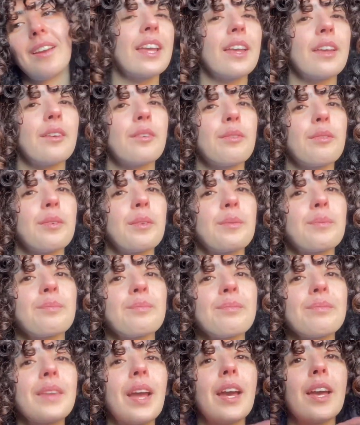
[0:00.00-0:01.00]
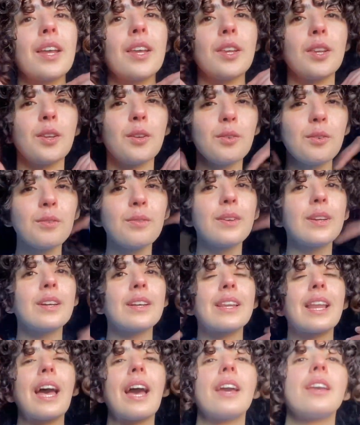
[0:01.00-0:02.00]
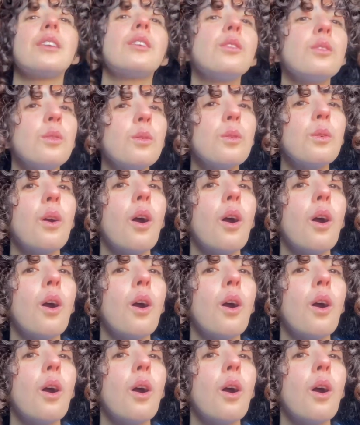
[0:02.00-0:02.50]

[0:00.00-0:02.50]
If you feel that you